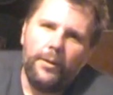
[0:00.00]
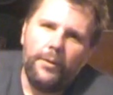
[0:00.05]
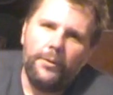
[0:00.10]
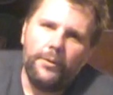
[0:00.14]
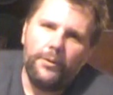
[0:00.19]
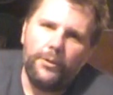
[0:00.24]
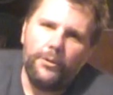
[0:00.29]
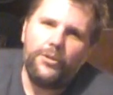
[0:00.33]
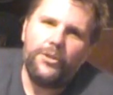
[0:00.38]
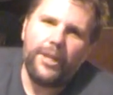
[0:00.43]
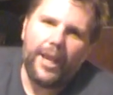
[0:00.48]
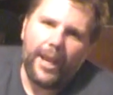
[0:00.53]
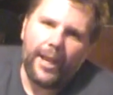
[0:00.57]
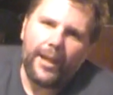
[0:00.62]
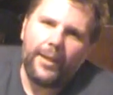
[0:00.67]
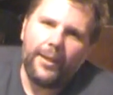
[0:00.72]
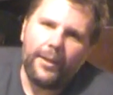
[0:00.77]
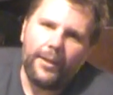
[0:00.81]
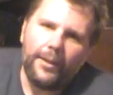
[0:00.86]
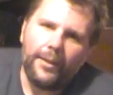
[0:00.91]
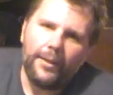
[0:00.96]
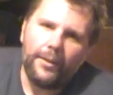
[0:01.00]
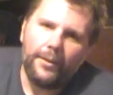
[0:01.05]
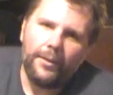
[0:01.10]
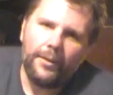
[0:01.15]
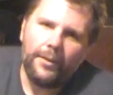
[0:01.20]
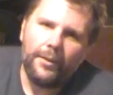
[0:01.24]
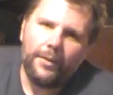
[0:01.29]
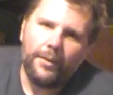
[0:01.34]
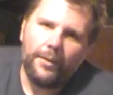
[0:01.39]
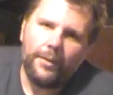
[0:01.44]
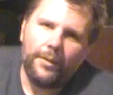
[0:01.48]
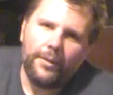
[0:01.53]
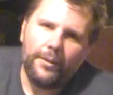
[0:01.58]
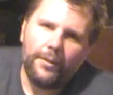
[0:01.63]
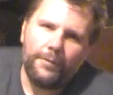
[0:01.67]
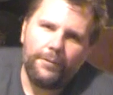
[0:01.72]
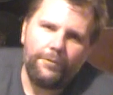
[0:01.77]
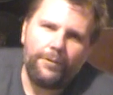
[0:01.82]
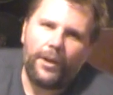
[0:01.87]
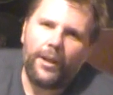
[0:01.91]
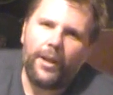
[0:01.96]
You dick.
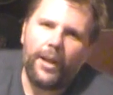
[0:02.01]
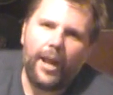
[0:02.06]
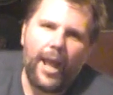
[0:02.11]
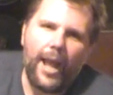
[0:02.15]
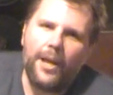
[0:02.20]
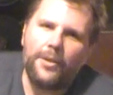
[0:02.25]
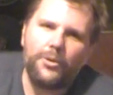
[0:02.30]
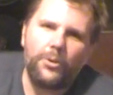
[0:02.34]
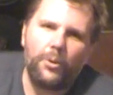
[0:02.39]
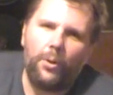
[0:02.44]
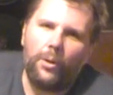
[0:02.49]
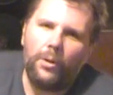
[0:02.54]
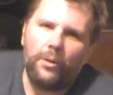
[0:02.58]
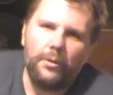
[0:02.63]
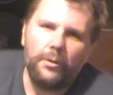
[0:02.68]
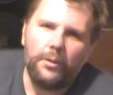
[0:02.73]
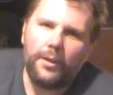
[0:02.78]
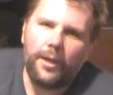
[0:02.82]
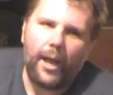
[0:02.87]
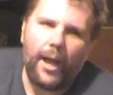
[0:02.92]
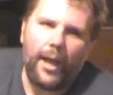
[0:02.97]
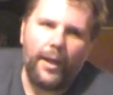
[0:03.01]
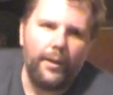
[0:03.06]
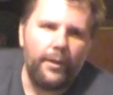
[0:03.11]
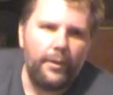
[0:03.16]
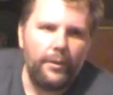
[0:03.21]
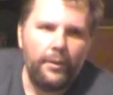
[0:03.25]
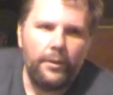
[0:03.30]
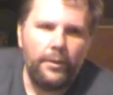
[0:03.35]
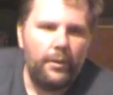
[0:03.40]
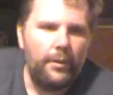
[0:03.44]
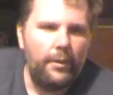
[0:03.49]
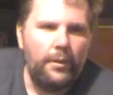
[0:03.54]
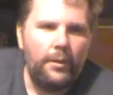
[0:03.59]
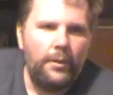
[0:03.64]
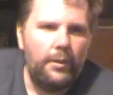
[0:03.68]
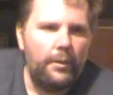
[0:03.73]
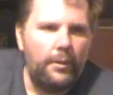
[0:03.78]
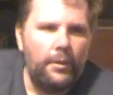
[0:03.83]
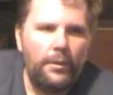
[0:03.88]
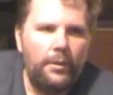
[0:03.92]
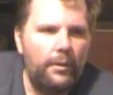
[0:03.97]
Fucking asshole. God.
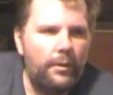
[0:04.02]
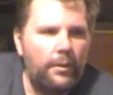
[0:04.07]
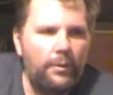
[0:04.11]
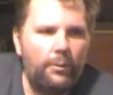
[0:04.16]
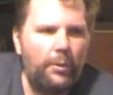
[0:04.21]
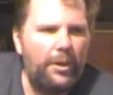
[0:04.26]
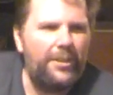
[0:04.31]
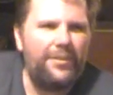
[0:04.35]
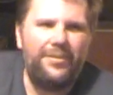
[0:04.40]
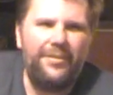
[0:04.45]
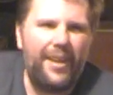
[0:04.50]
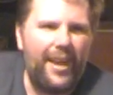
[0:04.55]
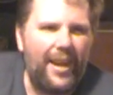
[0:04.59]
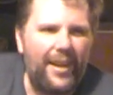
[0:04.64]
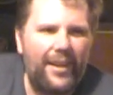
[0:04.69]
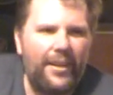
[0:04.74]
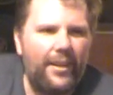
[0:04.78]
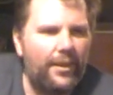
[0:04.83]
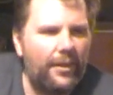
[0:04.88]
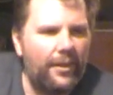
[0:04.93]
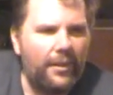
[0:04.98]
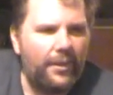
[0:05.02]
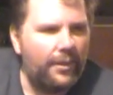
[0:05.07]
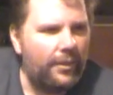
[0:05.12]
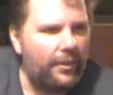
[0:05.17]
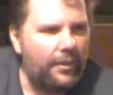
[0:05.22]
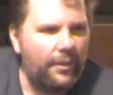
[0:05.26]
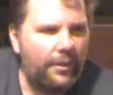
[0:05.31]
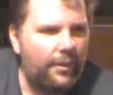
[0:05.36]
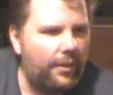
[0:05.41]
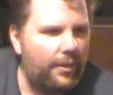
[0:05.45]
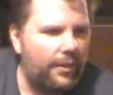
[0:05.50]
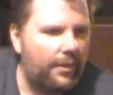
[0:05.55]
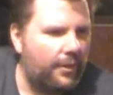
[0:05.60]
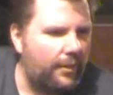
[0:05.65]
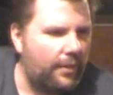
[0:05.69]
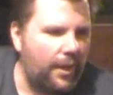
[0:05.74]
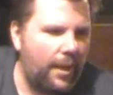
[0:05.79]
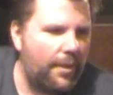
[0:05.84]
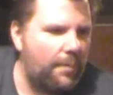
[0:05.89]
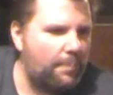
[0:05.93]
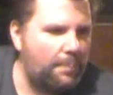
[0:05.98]
What a dick.
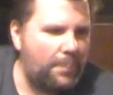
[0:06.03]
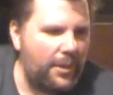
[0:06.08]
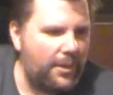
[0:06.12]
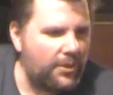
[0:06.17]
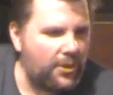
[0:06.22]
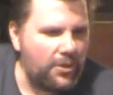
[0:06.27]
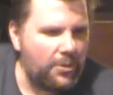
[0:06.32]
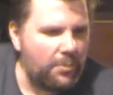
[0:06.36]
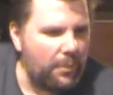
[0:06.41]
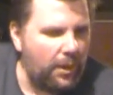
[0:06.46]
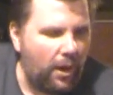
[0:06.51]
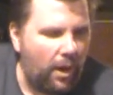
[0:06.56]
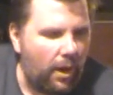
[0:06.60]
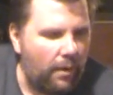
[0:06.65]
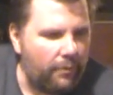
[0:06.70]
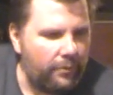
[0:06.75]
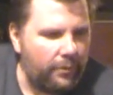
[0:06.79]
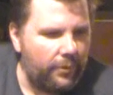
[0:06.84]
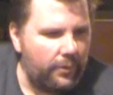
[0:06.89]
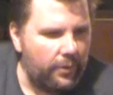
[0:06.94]
God, it pisses me off.